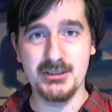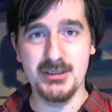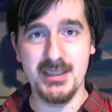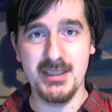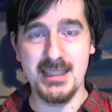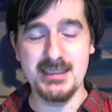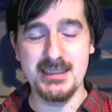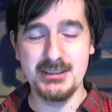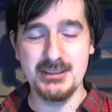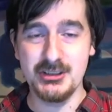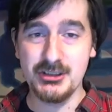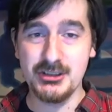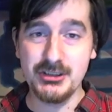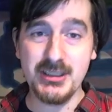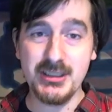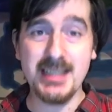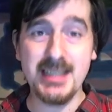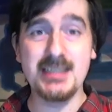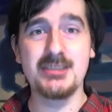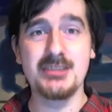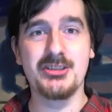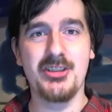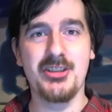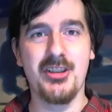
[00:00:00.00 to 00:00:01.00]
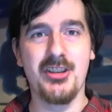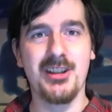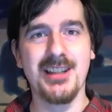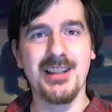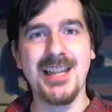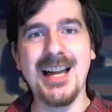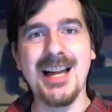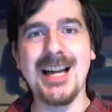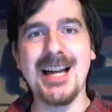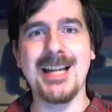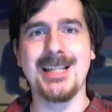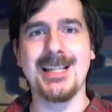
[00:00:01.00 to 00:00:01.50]
They changed the
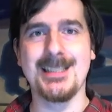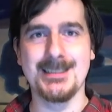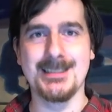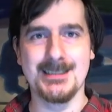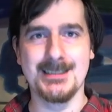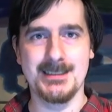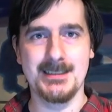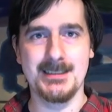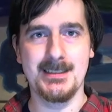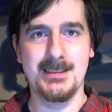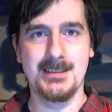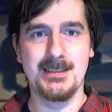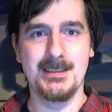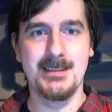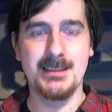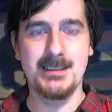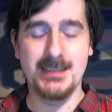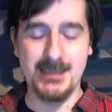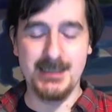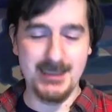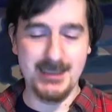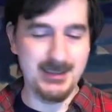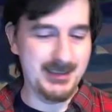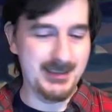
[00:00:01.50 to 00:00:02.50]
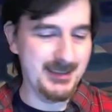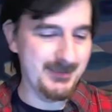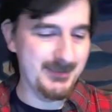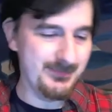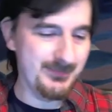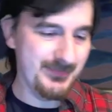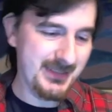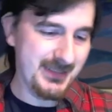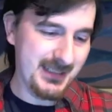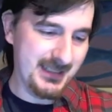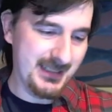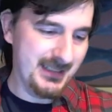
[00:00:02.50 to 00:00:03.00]
lines. See,
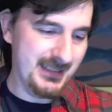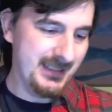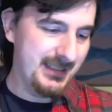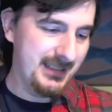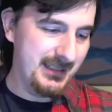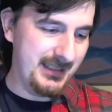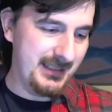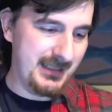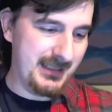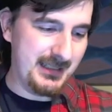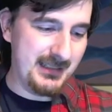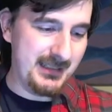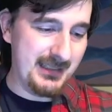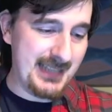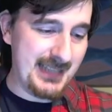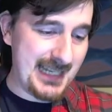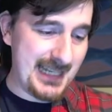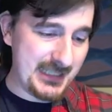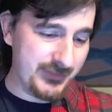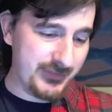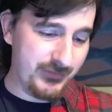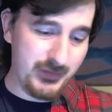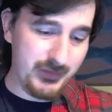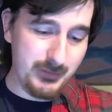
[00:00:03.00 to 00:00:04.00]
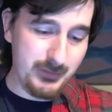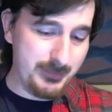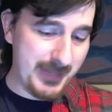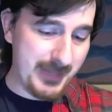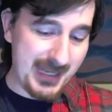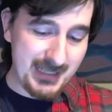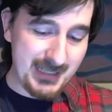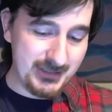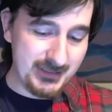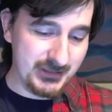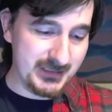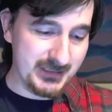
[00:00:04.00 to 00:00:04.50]
in the last few
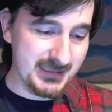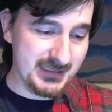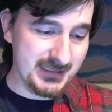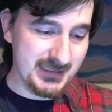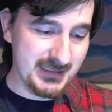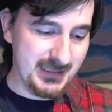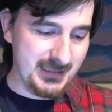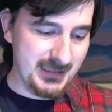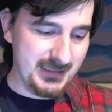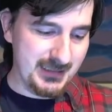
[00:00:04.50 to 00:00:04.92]
pages,